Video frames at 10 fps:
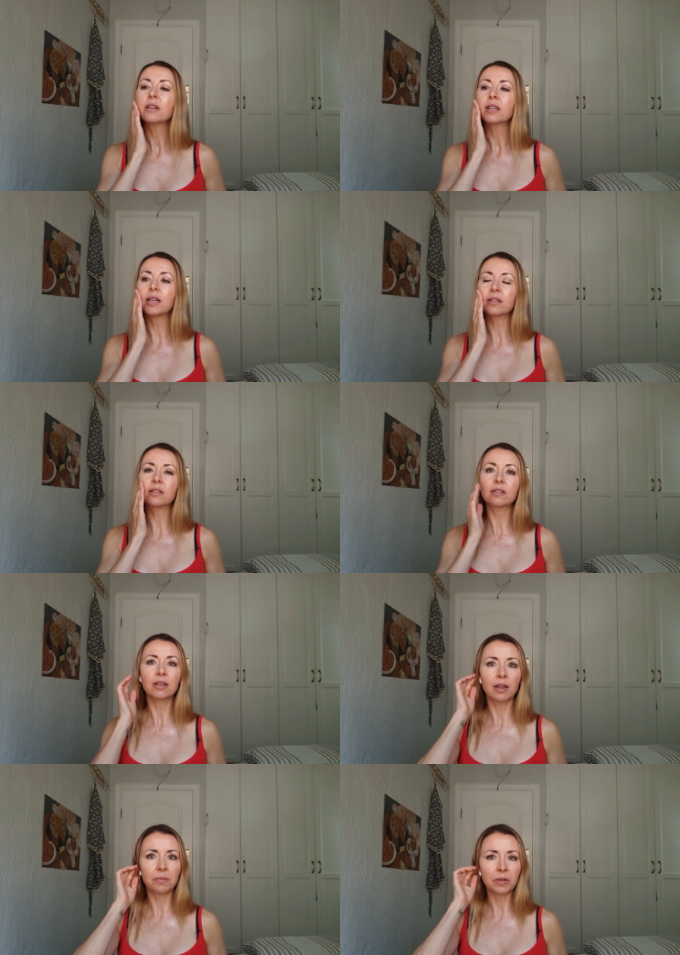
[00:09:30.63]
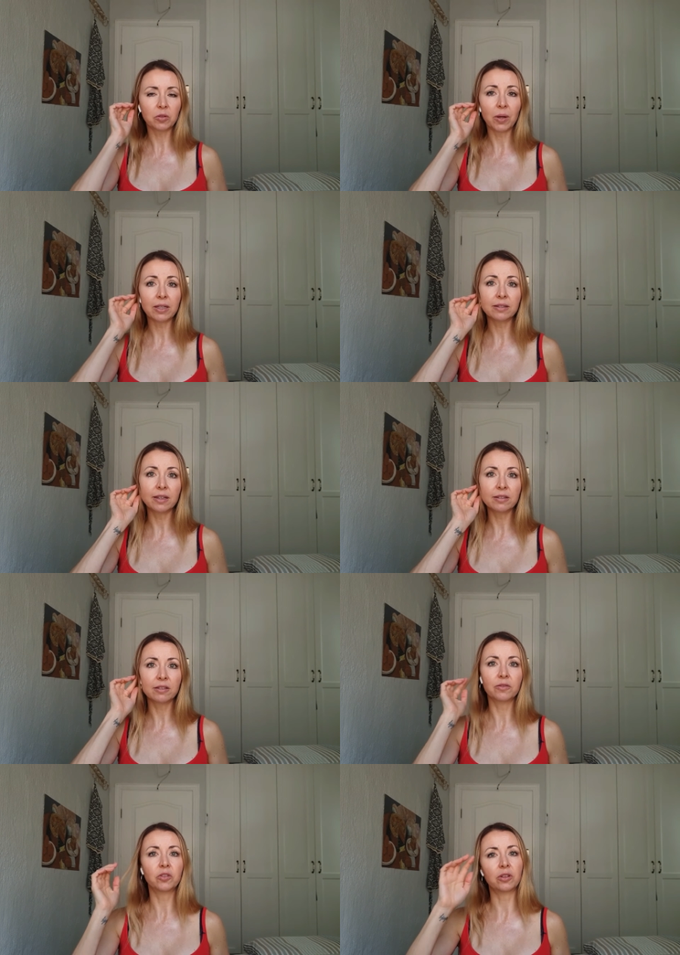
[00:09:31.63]
gets, um, it's quite
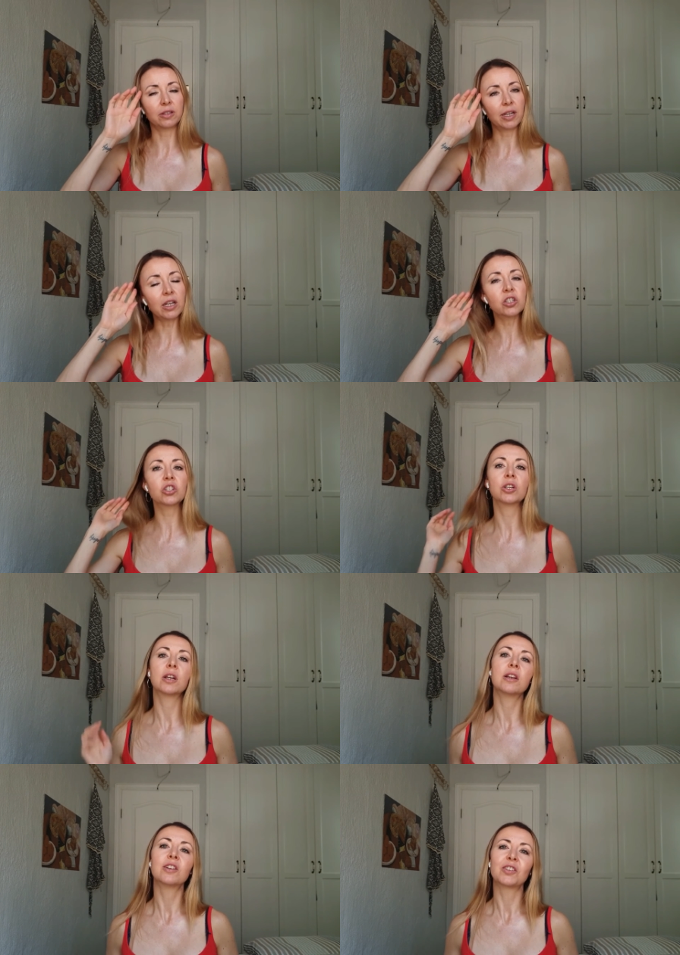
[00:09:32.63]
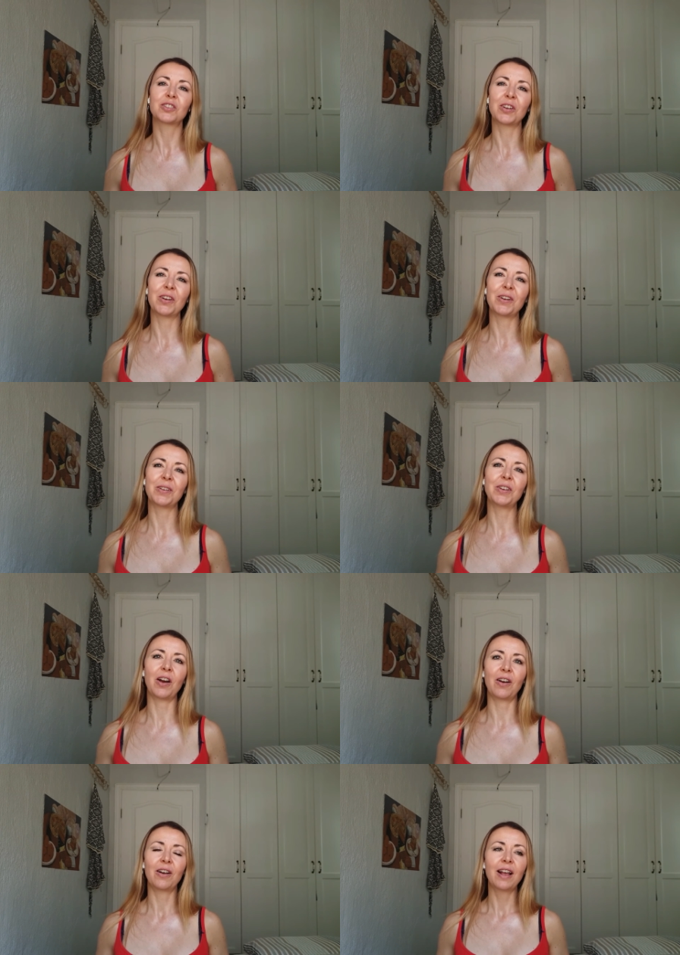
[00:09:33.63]
sensitive to the touch. So
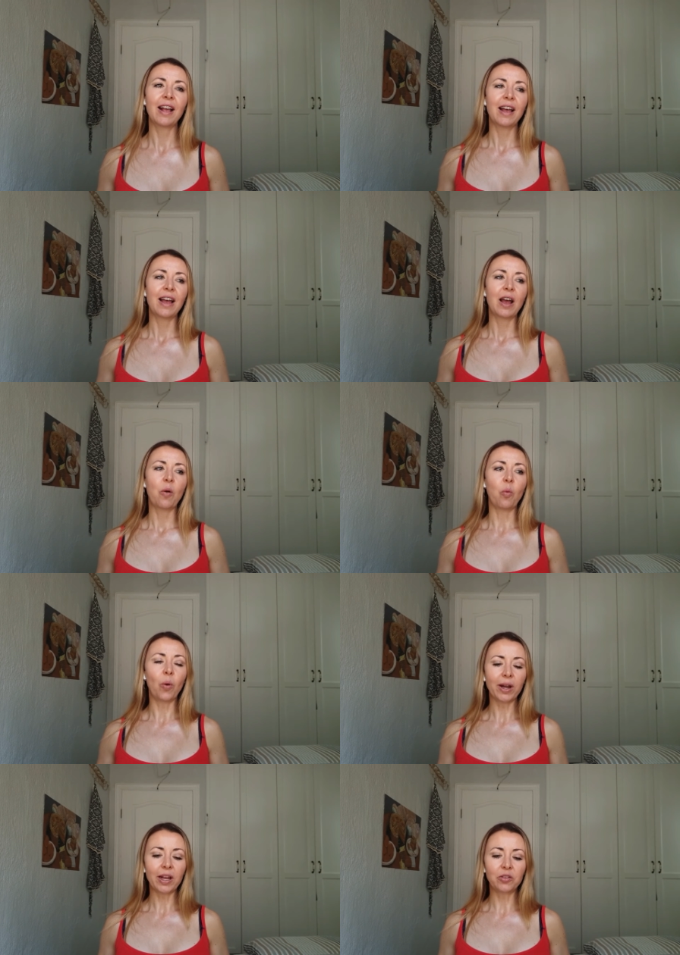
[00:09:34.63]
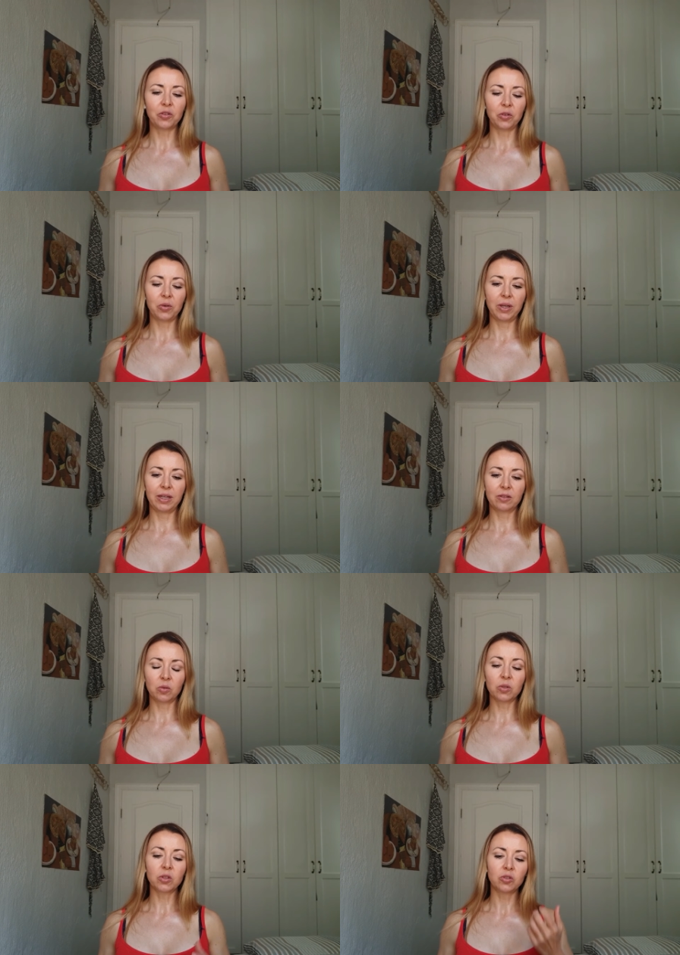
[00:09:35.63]
yeah, what I do is
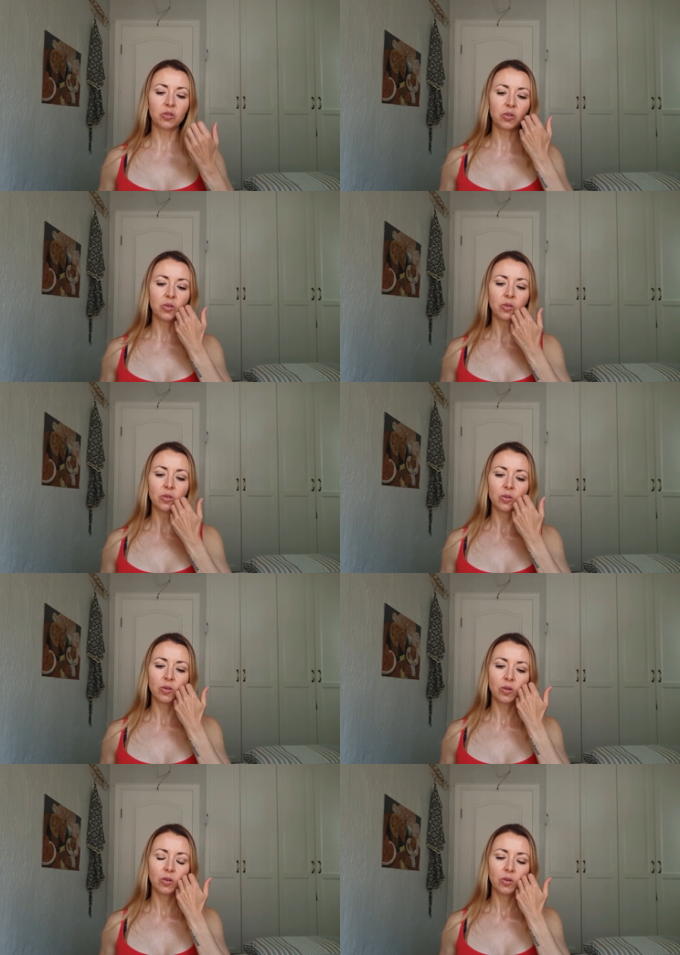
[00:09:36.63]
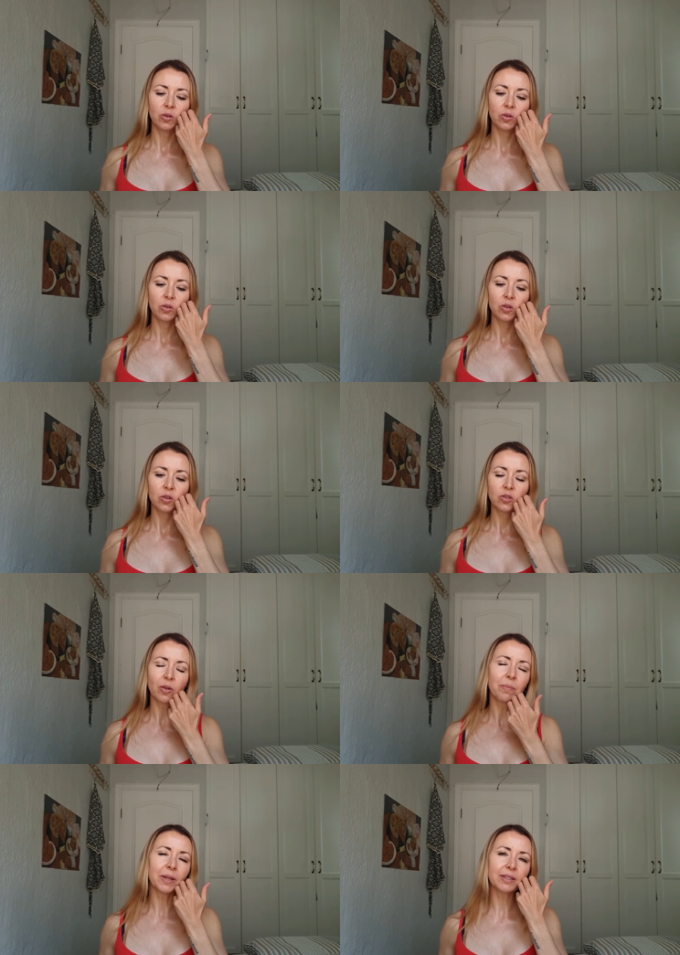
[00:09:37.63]
also to
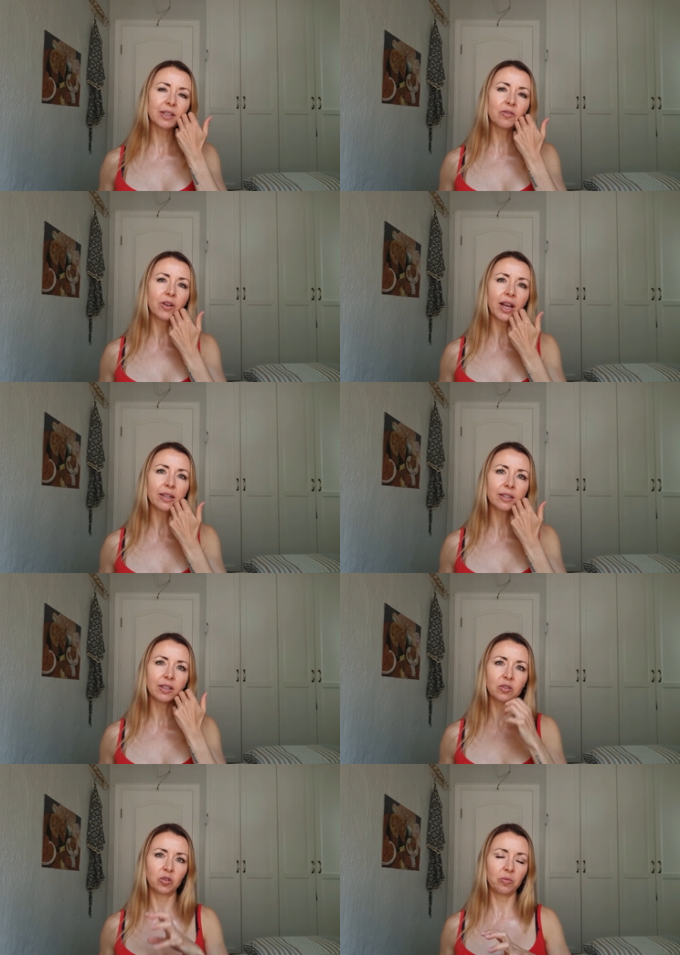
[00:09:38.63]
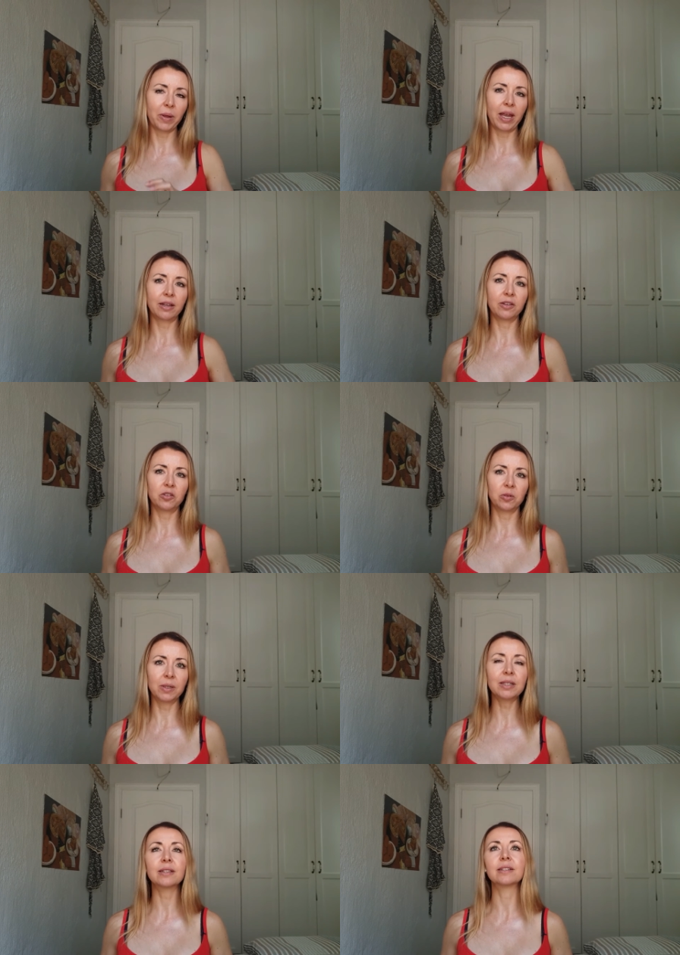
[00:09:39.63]
stop my skin reacting too badly to
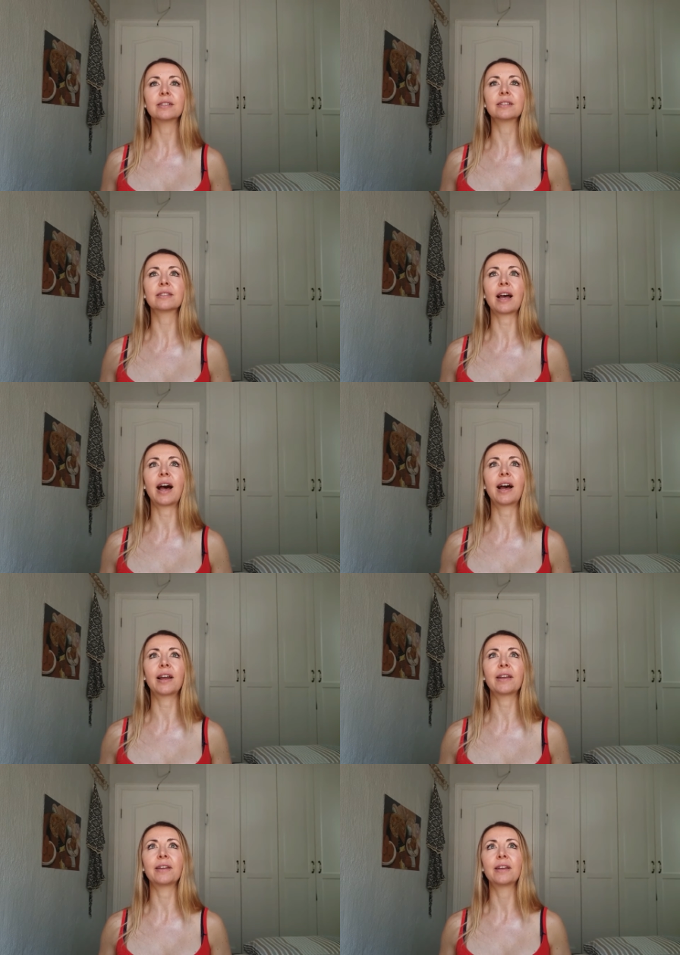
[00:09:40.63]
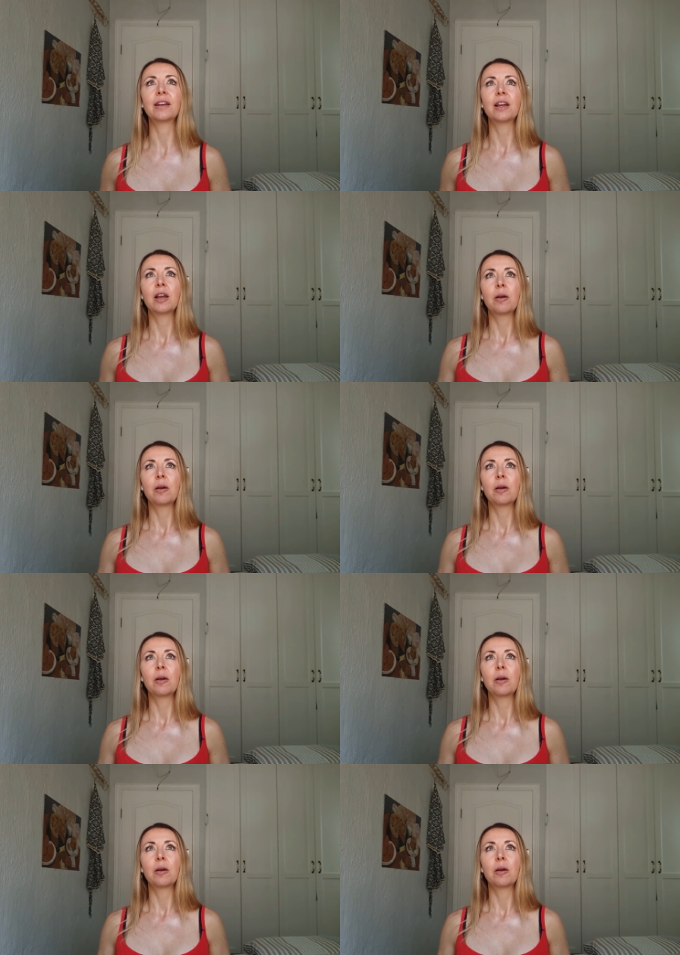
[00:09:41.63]
it is I,